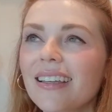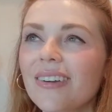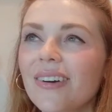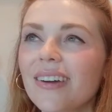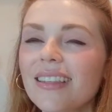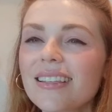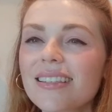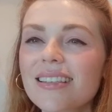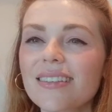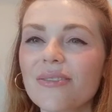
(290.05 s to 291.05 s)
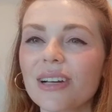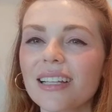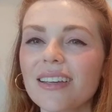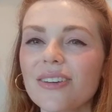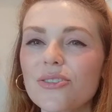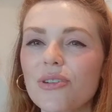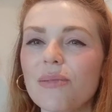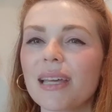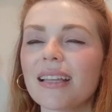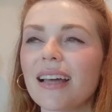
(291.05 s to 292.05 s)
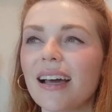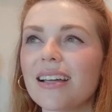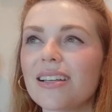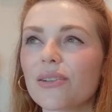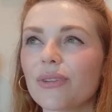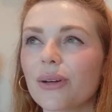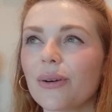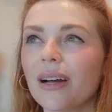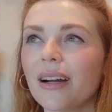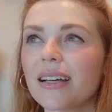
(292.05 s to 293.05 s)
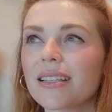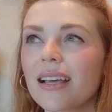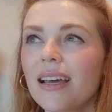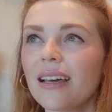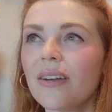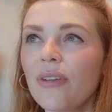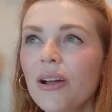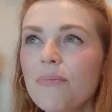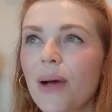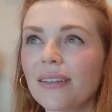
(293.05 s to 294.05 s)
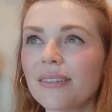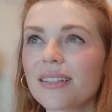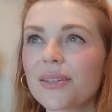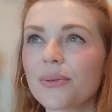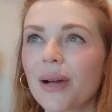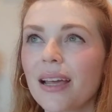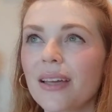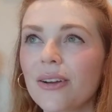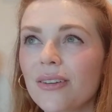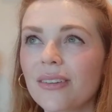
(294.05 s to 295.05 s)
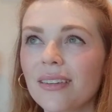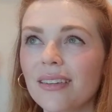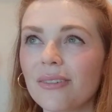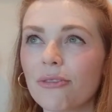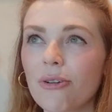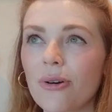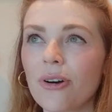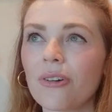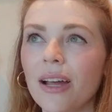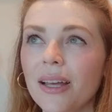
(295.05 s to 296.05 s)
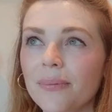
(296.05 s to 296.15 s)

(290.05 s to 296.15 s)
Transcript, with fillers: you know, this is really you dreaming in that age of Aquarius in a very balanced way, you know, the four, right?